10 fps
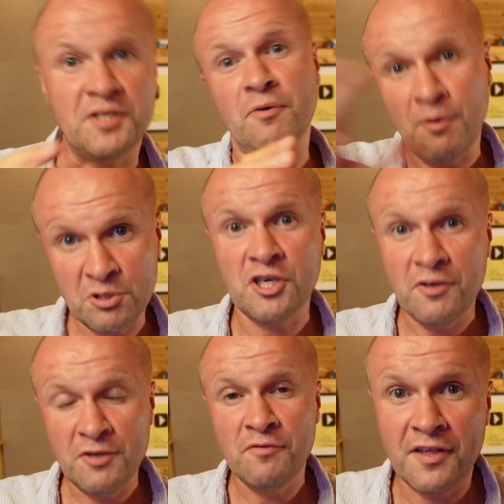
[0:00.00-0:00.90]
so I'll show
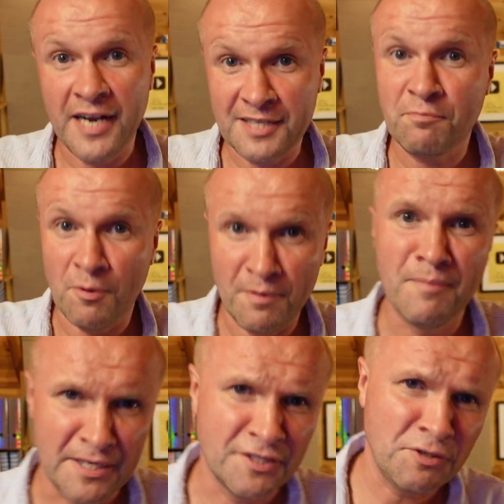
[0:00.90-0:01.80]
you the next proper
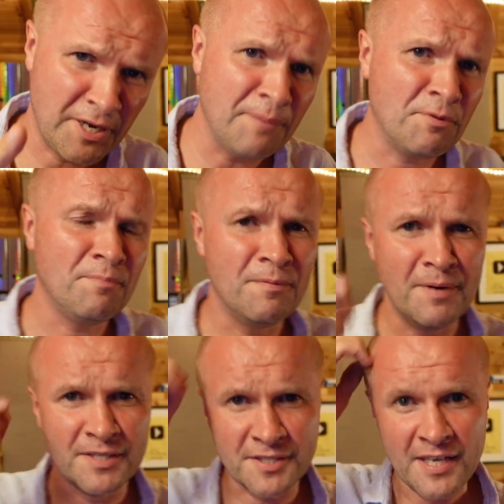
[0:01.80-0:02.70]
month. You'll get a proper
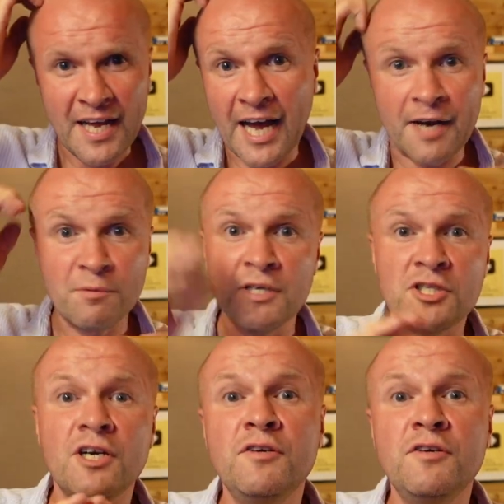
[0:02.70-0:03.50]
month, and I'm gonna show